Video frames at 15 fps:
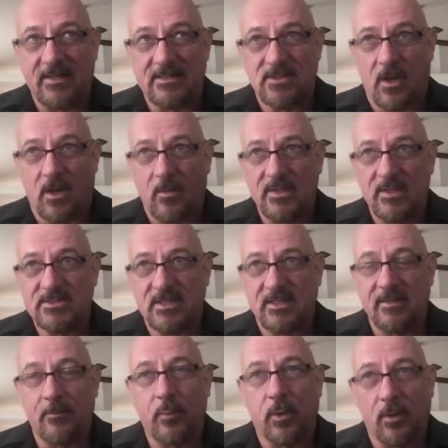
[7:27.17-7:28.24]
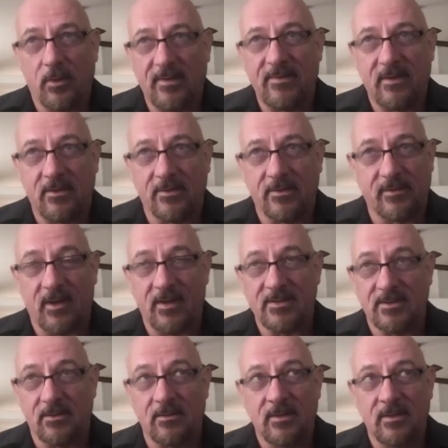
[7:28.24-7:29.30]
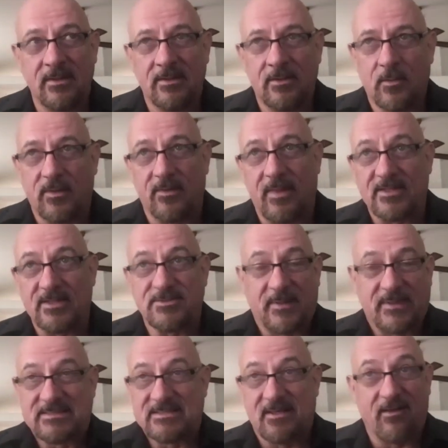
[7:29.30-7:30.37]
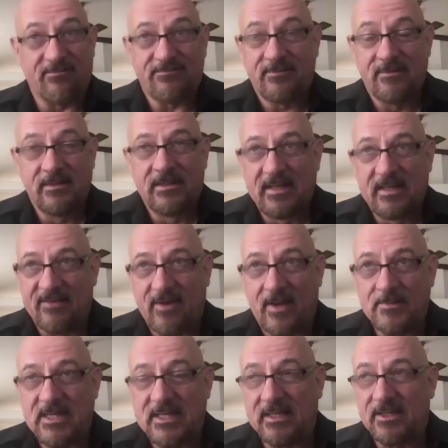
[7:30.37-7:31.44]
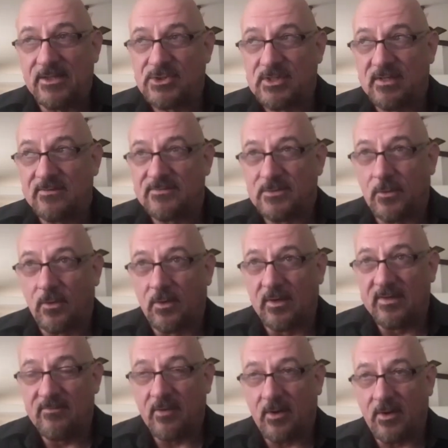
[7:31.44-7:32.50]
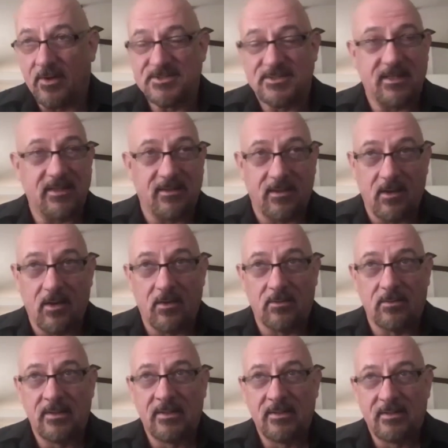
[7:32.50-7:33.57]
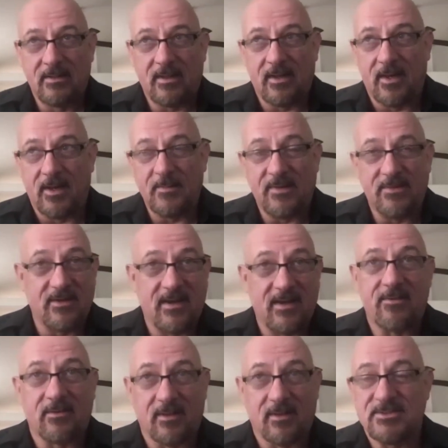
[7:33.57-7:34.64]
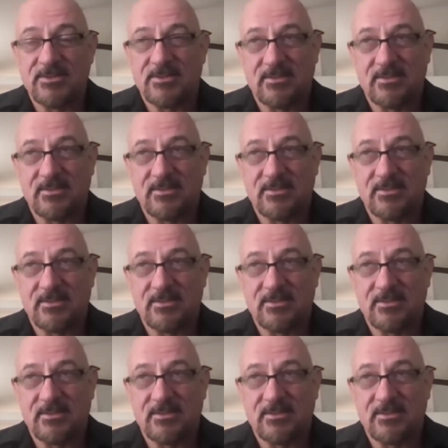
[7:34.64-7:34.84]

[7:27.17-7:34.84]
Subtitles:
It's always an employee that you'll talk to, whether that's myself, if I'm taking a shift, or even our CEO in the Netherlands